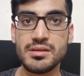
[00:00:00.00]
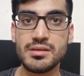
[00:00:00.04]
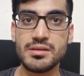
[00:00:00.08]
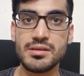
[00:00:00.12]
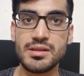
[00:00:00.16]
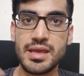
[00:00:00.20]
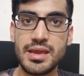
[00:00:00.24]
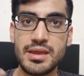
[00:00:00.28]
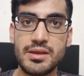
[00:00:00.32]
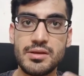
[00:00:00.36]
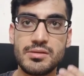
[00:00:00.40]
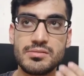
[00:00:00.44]

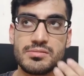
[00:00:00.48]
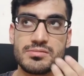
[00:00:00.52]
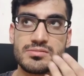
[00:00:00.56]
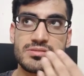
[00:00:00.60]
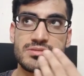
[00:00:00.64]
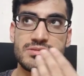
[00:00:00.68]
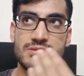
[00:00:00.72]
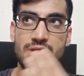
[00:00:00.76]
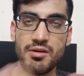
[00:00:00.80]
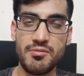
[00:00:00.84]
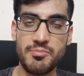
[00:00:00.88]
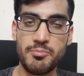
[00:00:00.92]
like
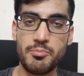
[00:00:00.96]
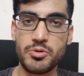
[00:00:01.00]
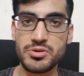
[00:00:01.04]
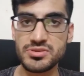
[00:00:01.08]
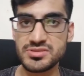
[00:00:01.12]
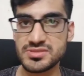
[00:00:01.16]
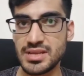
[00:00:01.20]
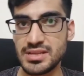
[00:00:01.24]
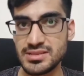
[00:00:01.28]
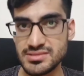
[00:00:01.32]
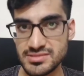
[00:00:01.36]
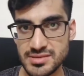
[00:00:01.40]
stuff
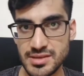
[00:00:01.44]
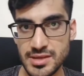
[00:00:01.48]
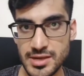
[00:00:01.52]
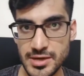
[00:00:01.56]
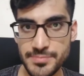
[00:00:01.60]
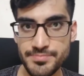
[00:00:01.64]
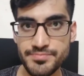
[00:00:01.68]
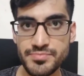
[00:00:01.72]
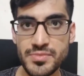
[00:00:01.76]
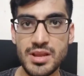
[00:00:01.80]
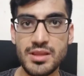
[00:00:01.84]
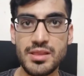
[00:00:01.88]
presents
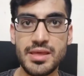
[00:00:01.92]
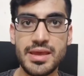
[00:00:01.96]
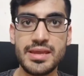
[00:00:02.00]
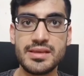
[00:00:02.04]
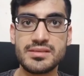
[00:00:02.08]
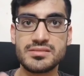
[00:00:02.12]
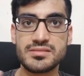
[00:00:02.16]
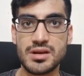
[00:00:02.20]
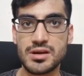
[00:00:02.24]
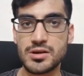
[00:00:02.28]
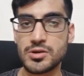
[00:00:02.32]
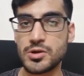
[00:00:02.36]
in,
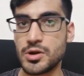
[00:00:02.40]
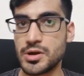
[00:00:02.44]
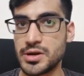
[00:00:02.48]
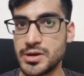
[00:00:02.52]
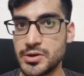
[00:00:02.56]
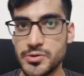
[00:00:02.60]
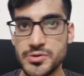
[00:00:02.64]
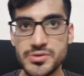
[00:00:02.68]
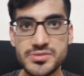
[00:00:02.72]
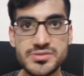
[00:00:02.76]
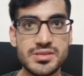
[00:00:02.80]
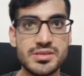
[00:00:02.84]
like
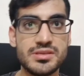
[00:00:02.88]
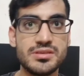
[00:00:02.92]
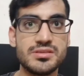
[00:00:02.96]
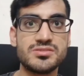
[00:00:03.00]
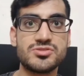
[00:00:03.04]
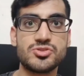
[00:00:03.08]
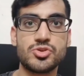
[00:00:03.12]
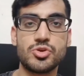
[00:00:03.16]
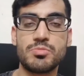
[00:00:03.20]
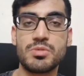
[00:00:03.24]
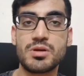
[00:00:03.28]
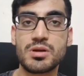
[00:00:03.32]

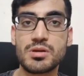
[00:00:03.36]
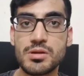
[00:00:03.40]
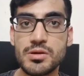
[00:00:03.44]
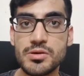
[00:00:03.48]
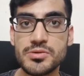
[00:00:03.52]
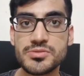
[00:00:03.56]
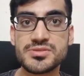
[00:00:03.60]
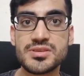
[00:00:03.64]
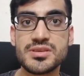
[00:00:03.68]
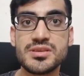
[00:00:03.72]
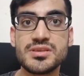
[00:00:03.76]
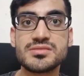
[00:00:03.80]
sarcoidosis,
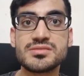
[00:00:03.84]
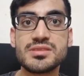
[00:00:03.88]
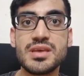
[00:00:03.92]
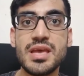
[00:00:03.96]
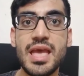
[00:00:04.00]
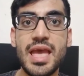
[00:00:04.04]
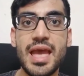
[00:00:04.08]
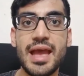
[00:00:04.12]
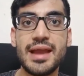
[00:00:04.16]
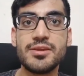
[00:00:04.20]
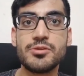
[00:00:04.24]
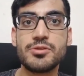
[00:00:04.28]
tuberculosis,
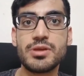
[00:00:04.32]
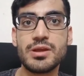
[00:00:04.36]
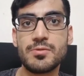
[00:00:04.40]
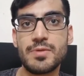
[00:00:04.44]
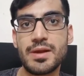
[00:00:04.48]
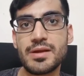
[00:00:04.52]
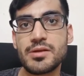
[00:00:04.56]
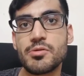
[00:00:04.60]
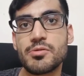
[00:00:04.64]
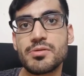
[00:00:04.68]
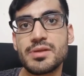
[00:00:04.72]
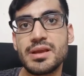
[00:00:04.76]
and you can
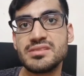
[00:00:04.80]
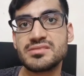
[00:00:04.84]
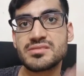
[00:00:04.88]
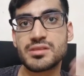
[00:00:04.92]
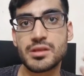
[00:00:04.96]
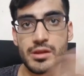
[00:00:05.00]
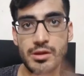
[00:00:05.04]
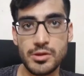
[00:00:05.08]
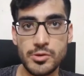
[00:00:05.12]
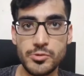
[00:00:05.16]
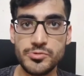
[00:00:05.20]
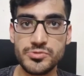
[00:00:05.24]
recognize
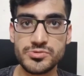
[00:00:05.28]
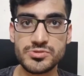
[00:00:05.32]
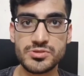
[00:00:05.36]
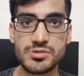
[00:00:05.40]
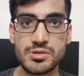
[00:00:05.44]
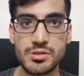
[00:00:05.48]
clues.